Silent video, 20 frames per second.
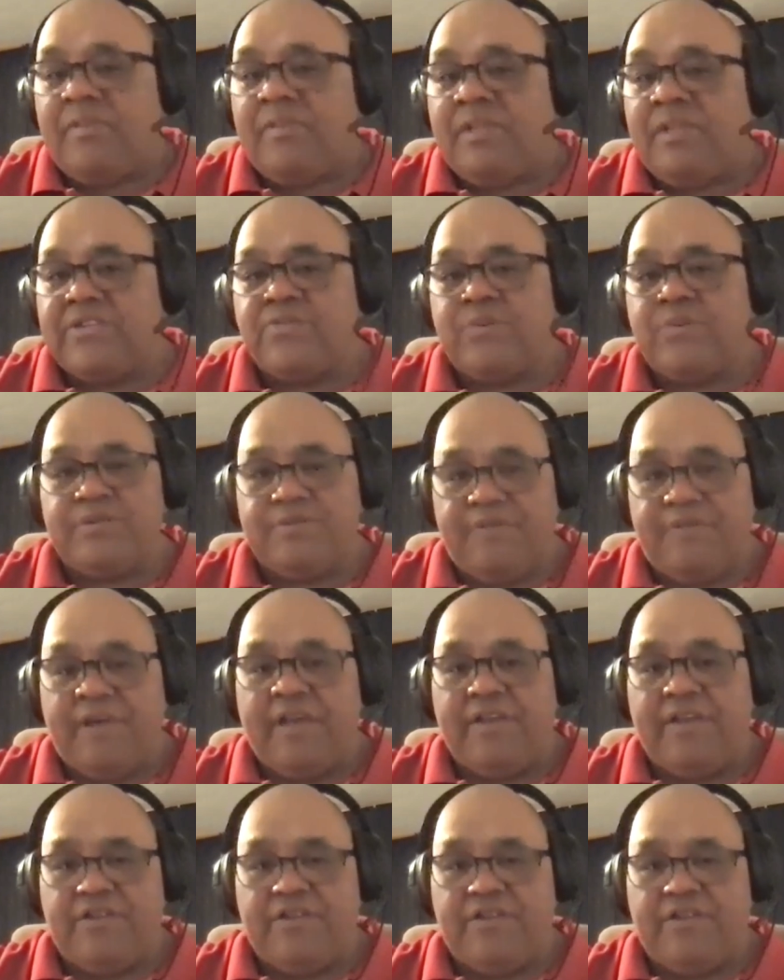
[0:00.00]
that's what
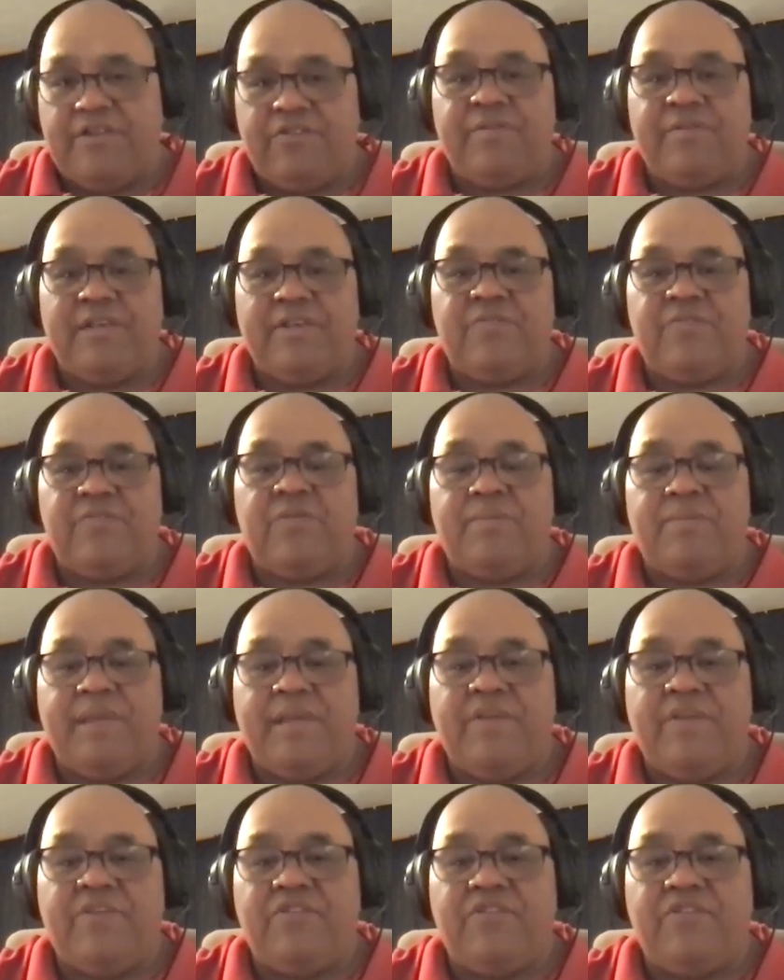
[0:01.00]
defines you. That's what
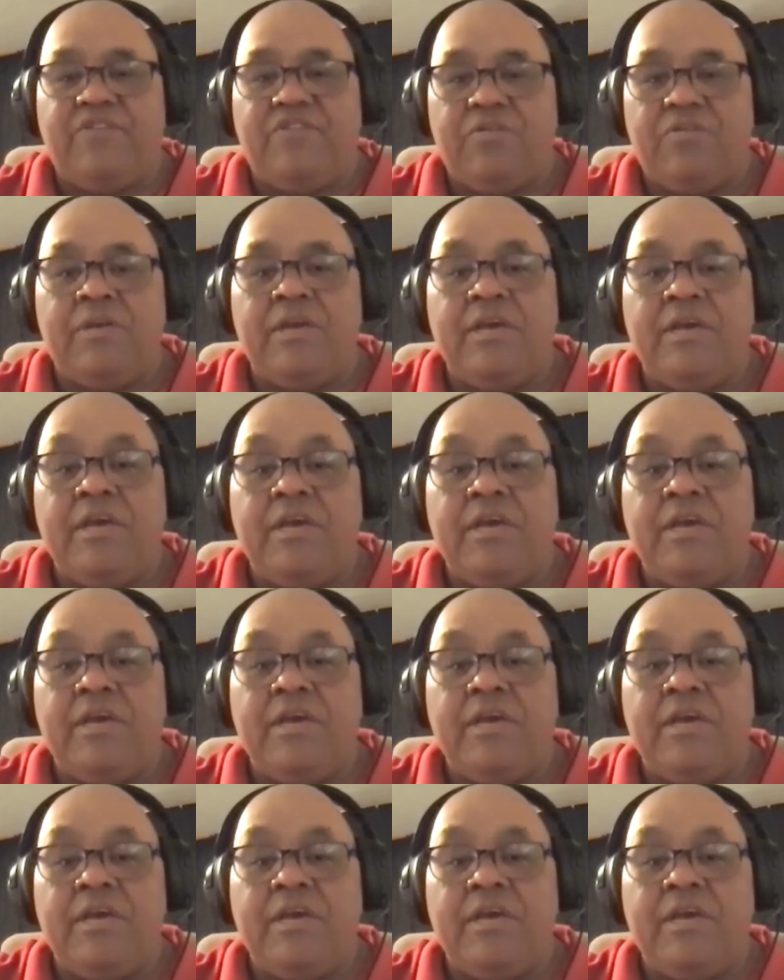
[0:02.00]
makes you